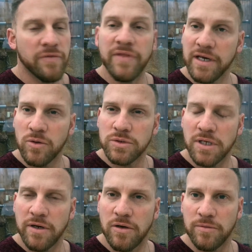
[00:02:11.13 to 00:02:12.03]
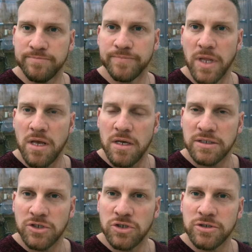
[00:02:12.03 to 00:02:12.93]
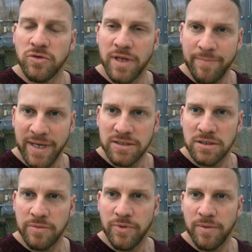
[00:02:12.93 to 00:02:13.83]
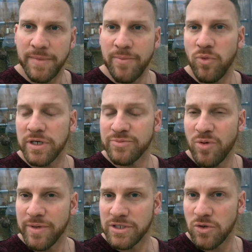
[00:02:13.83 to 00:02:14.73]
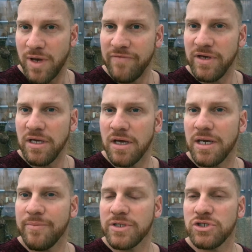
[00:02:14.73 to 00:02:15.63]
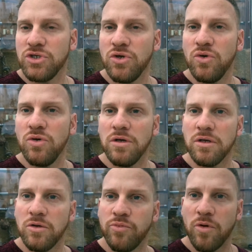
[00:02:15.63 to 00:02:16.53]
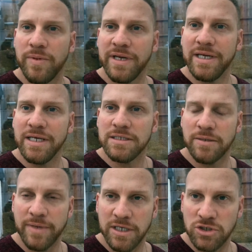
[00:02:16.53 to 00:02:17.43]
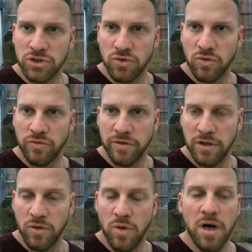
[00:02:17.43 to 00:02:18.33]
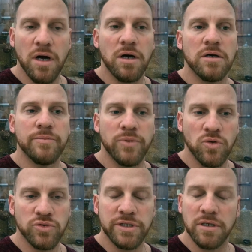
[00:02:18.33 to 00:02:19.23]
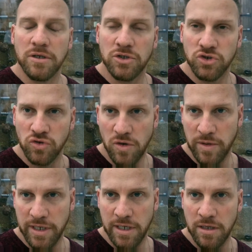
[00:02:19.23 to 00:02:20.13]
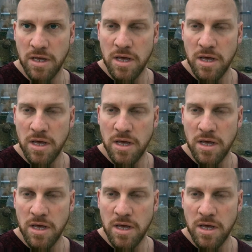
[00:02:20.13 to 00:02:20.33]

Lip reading: they know what's going on. So just doing that bounce at the bottom, number 1, is probably too heavy, and number 2, you probably need to make sure that you are pausing and controlling it.